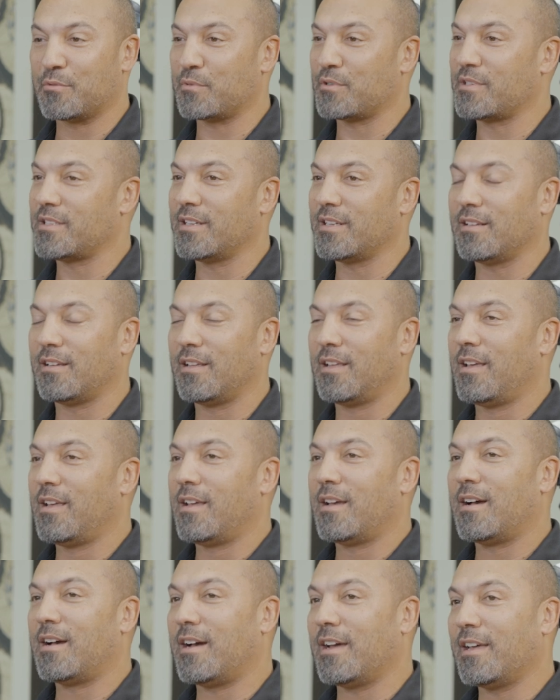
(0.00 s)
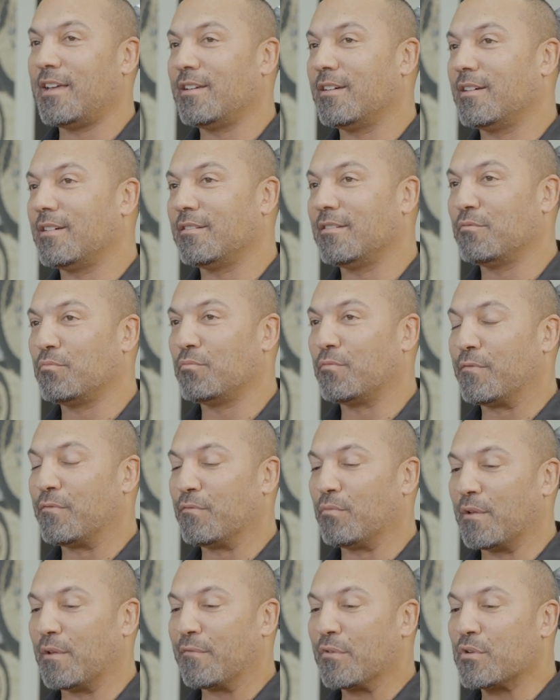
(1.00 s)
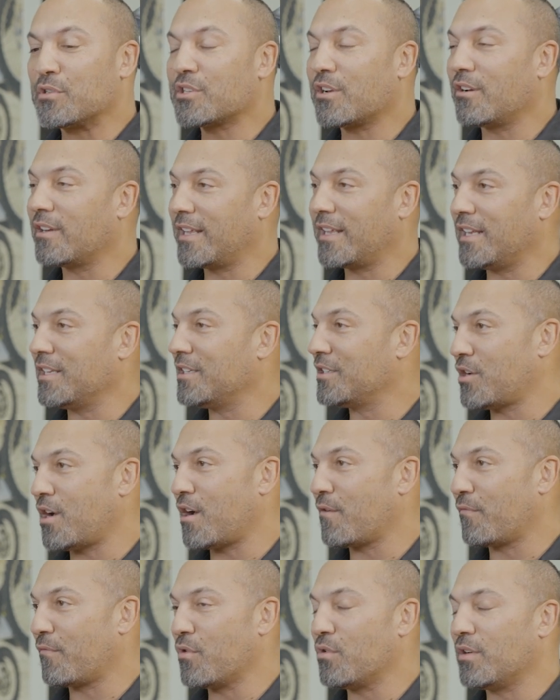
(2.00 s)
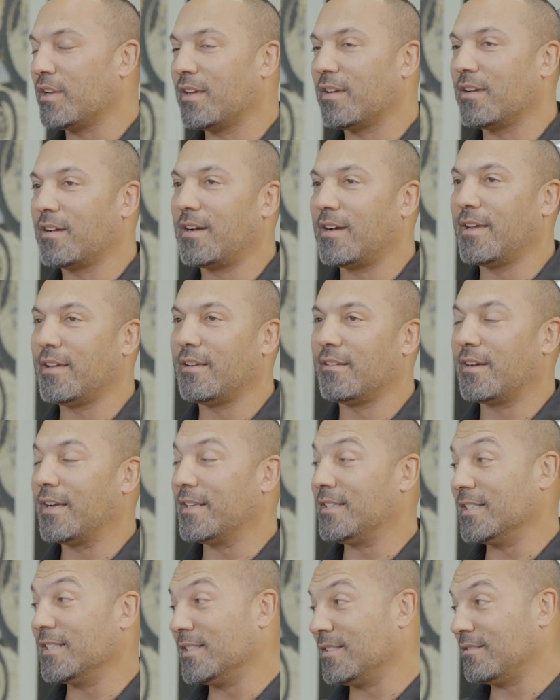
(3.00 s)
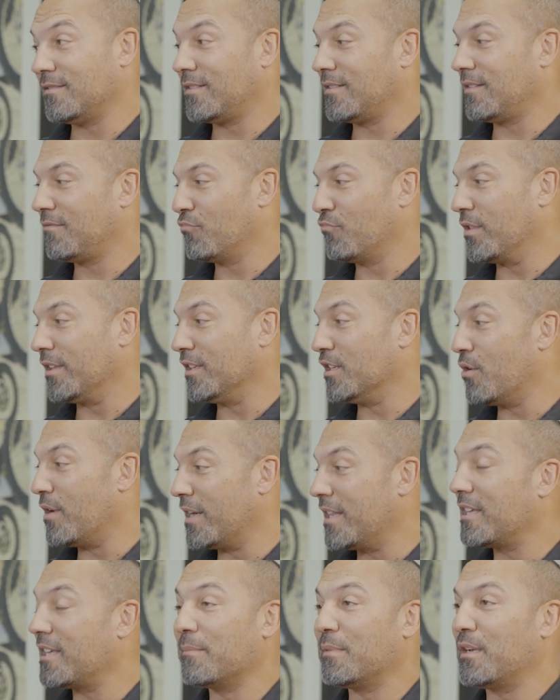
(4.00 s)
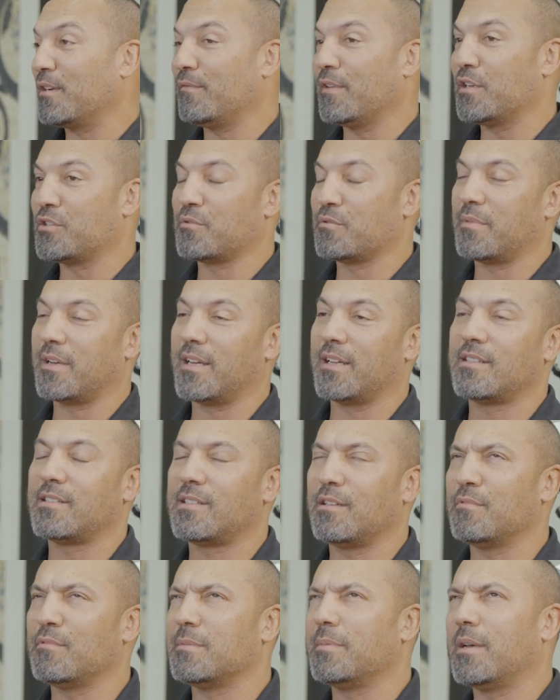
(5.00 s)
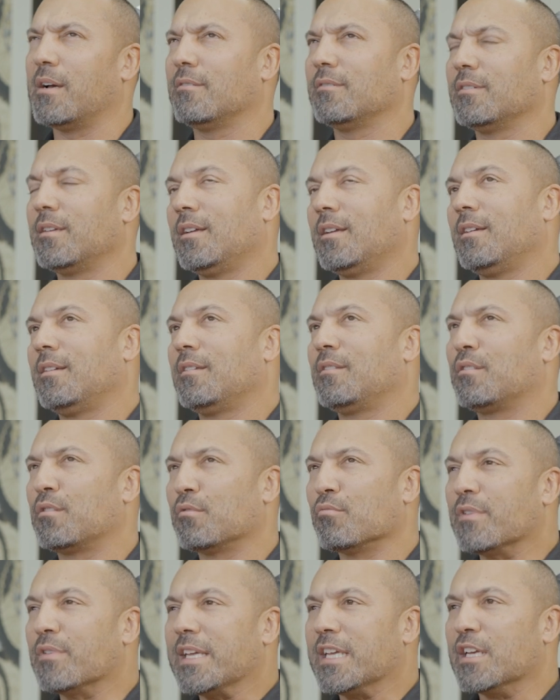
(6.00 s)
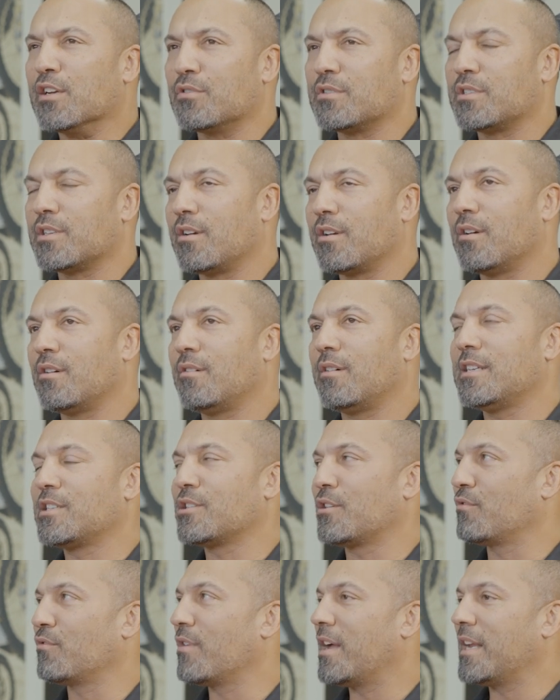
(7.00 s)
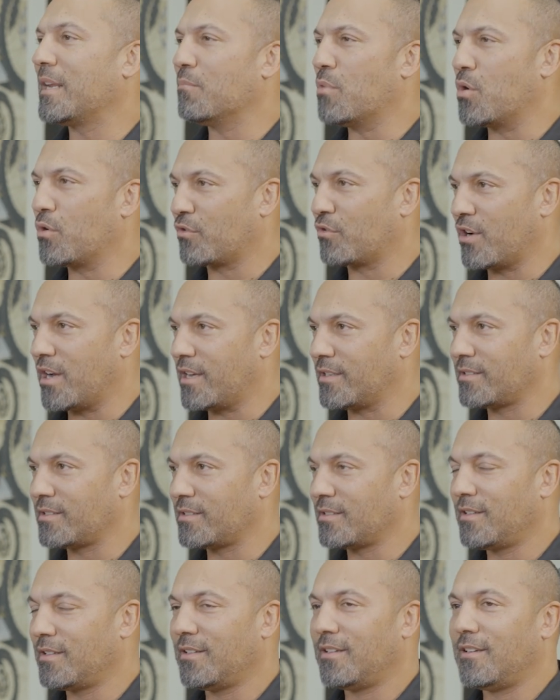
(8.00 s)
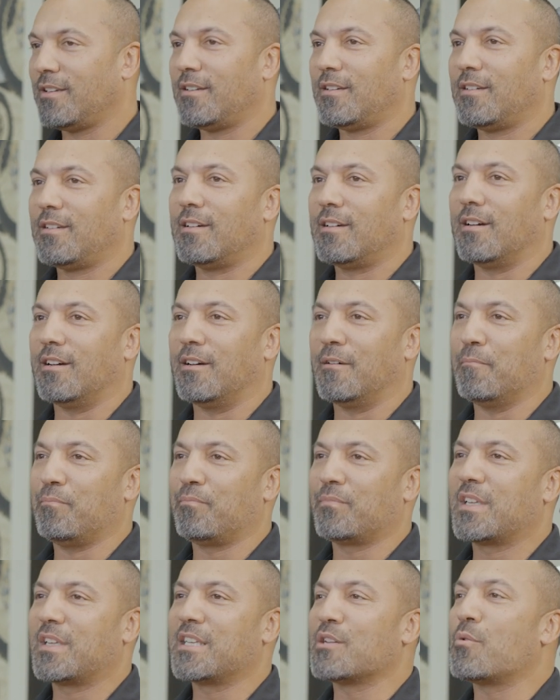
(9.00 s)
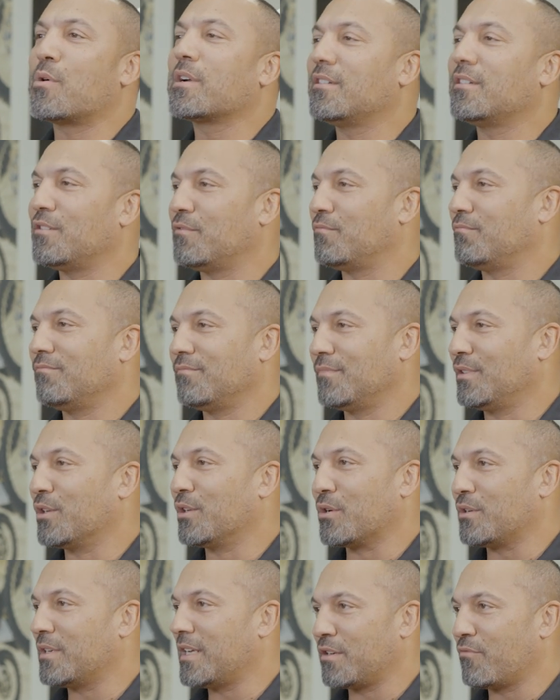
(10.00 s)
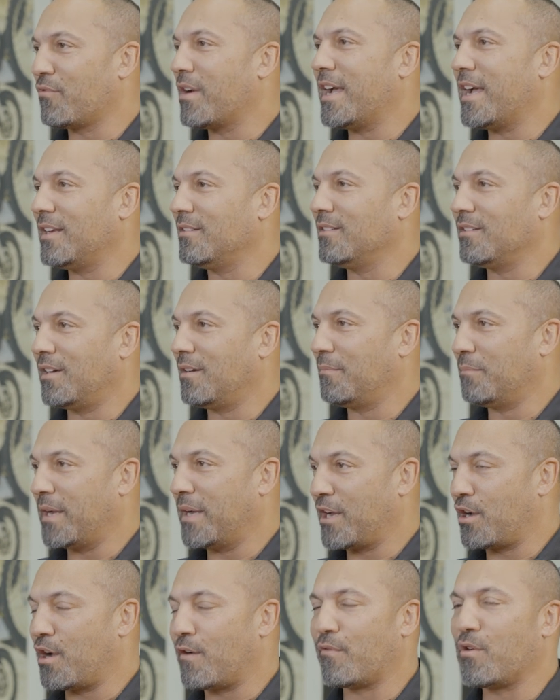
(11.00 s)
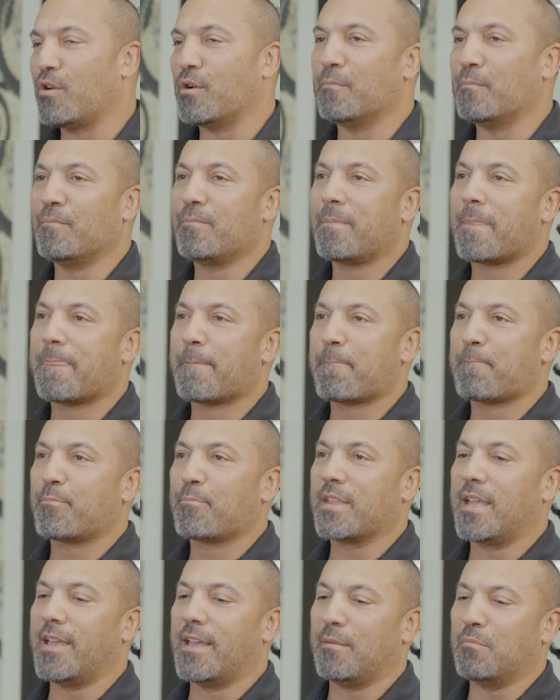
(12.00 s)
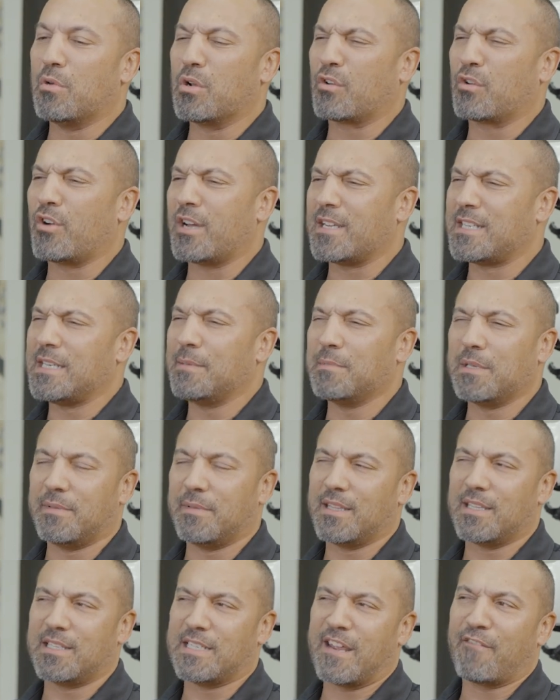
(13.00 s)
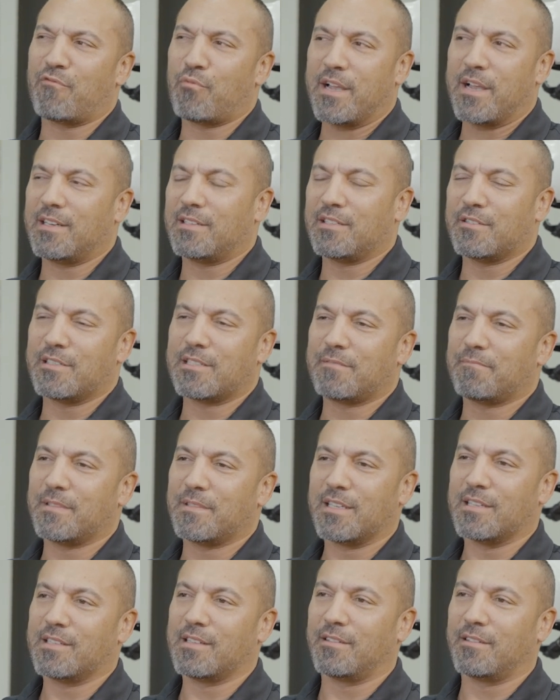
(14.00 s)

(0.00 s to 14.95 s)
yeah. 100%. When I first started getting into off-roading, I didn't really know anything about adventure bikes. It was about 3 years ago I started riding motocross because I wanted to learn how to ride a bike off-road. And motocross seemed to be the safe way to do it,